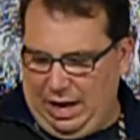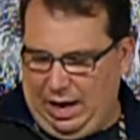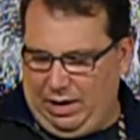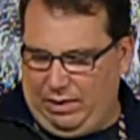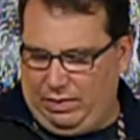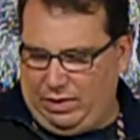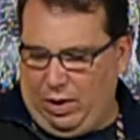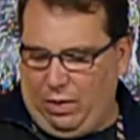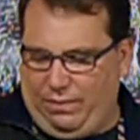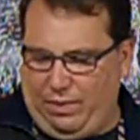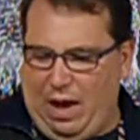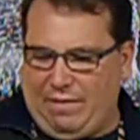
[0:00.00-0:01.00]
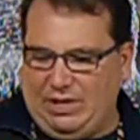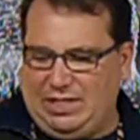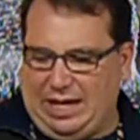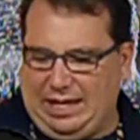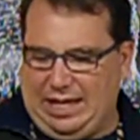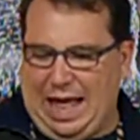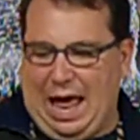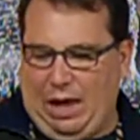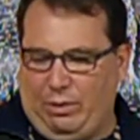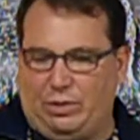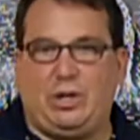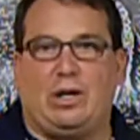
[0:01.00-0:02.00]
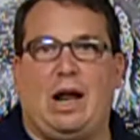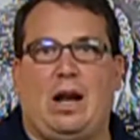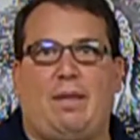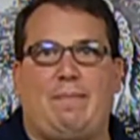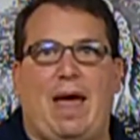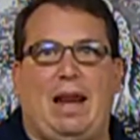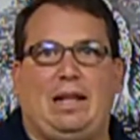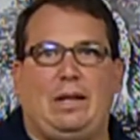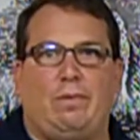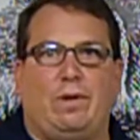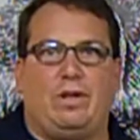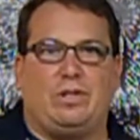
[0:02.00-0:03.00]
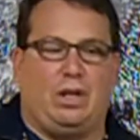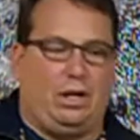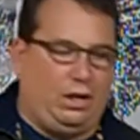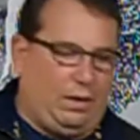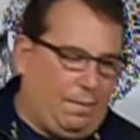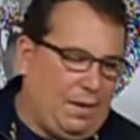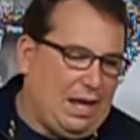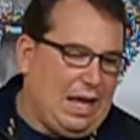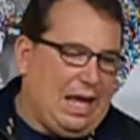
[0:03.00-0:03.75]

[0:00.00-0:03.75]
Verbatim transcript: and so if you have it set to that, it will turn on automatically when there's an alert.